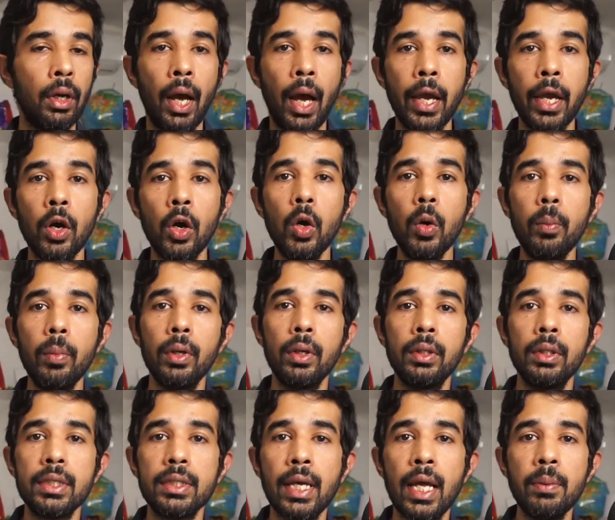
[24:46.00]
I hope
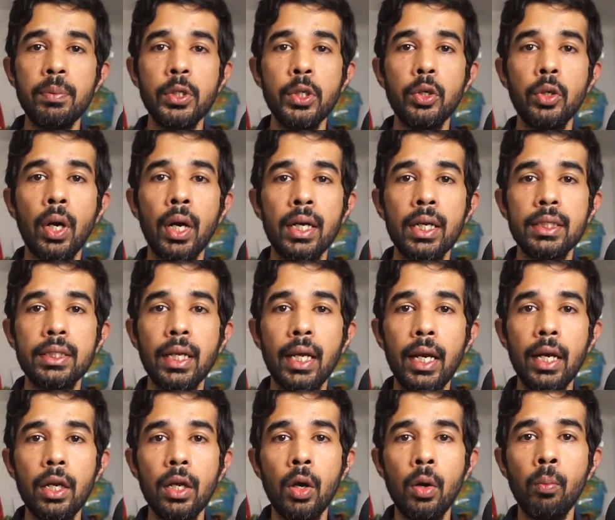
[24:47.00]
this helps you to
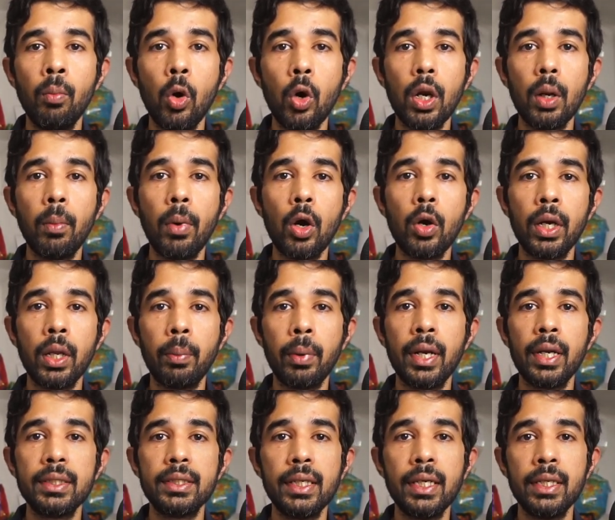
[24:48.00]
understand more about
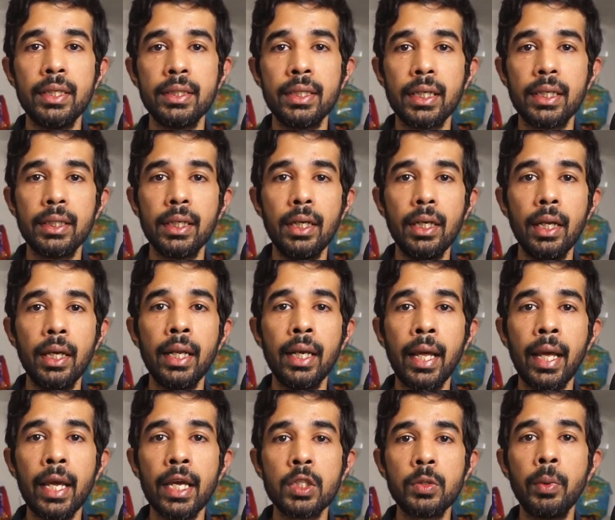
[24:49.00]
dependency injection in
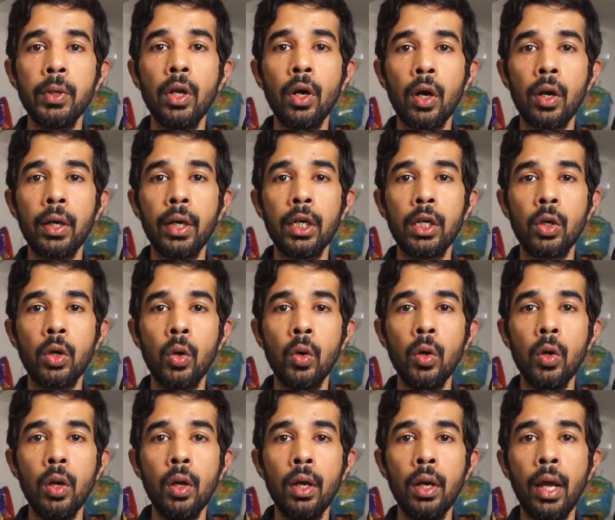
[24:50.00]
ASP.NET
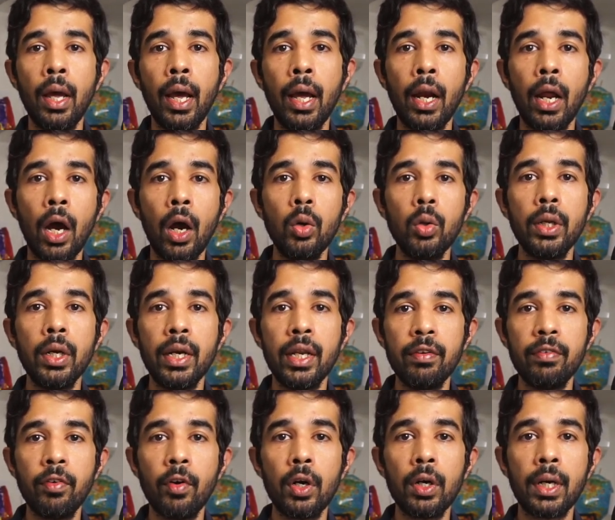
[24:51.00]
Core and how the
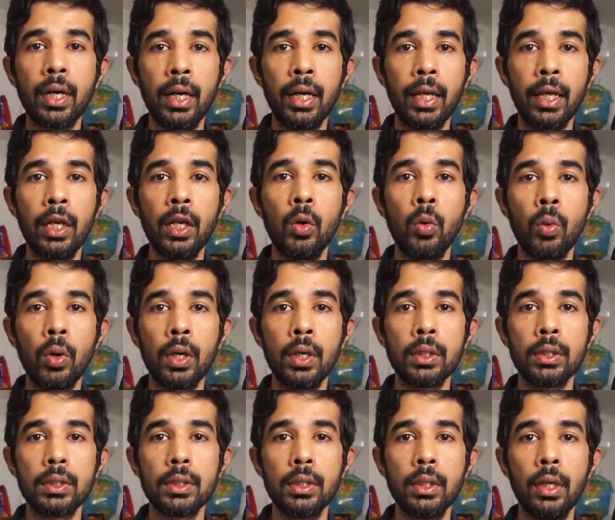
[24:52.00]
default container
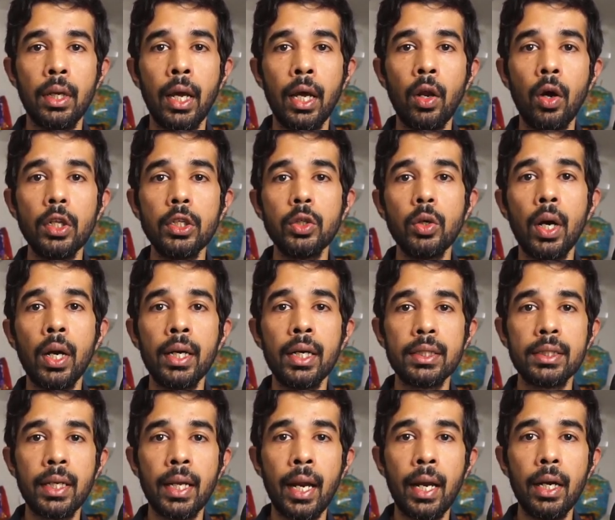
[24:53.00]
works, and also
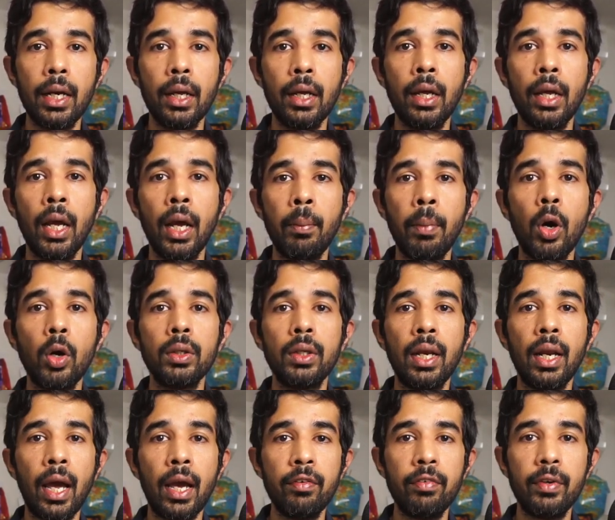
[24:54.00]
understand about the
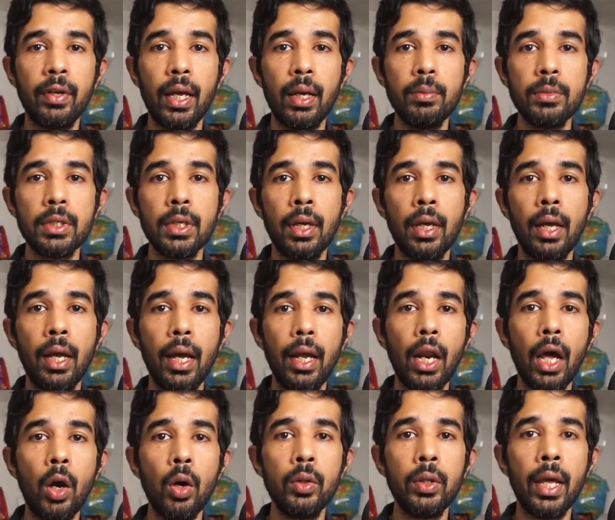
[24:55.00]
lifetimes and
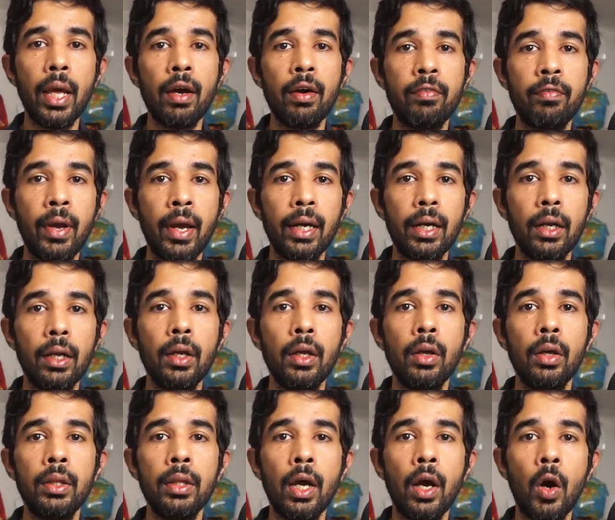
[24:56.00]
how they affect
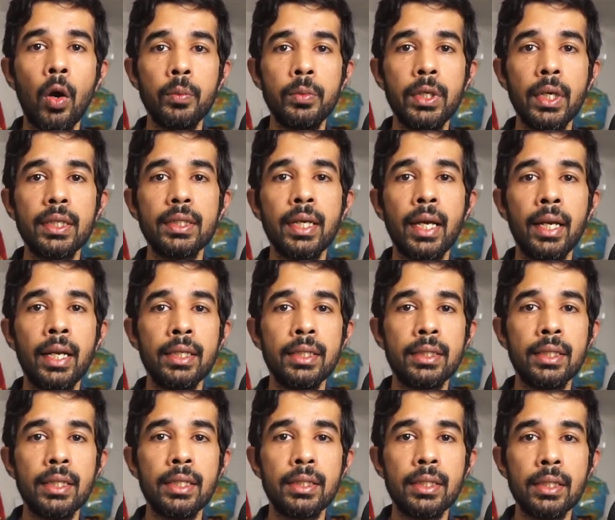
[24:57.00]
the objects and
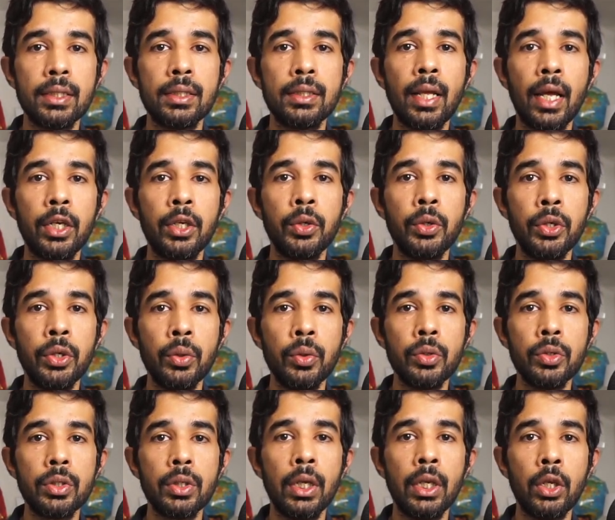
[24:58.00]
instances that you
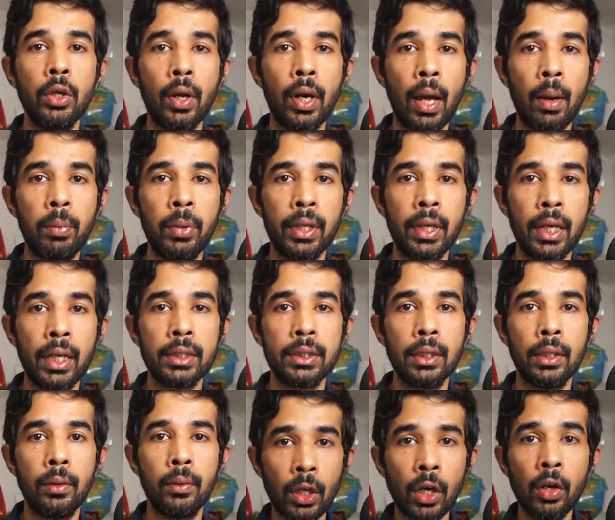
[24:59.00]
use in your
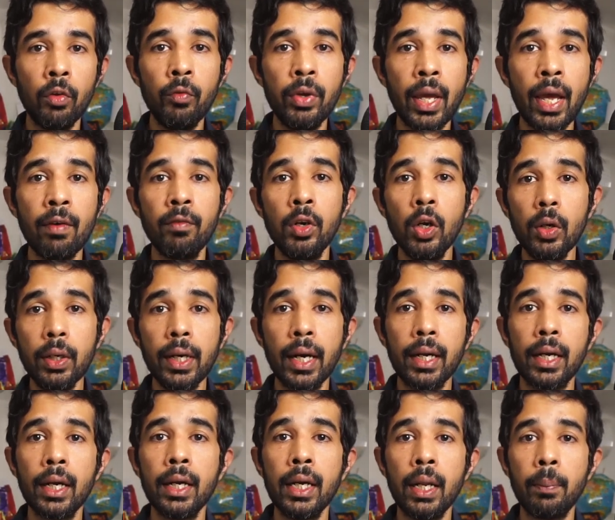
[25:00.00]
application. We have looked
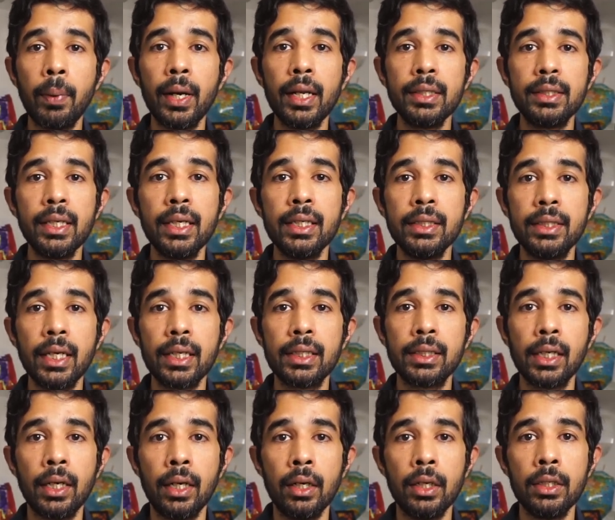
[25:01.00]
at dependency
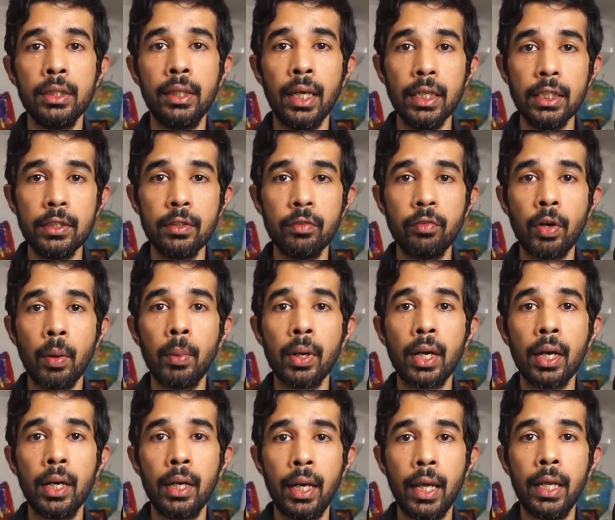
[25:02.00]
injection just from a
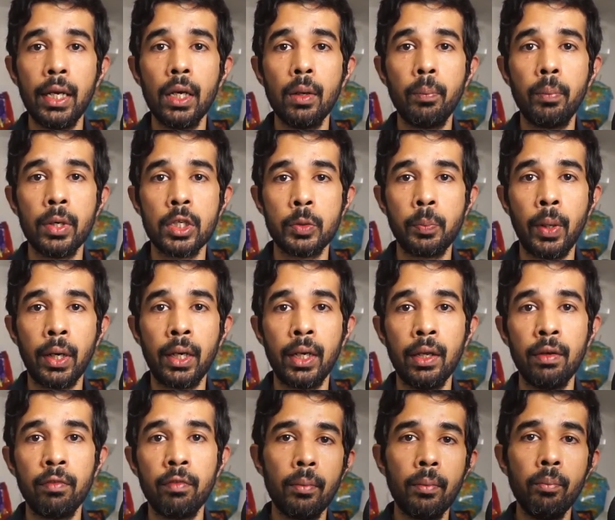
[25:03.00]
container
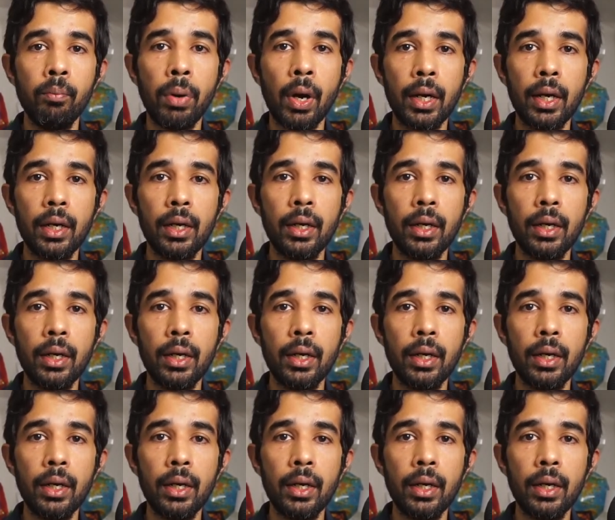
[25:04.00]
perspective, but